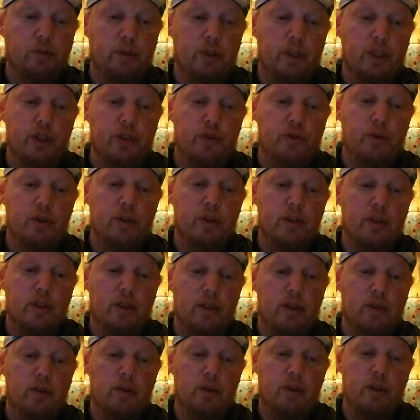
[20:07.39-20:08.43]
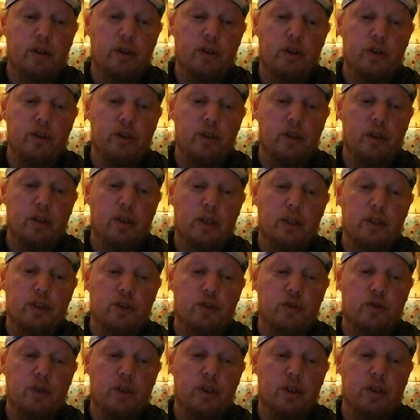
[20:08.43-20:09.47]
Interest, guilt, energy,
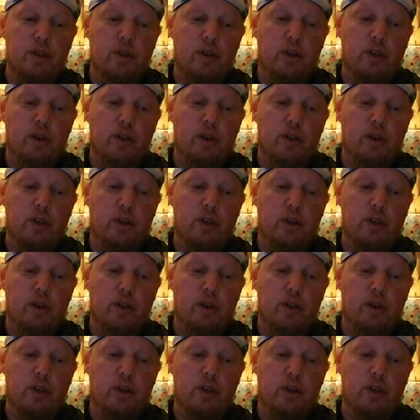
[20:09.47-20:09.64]
concentration,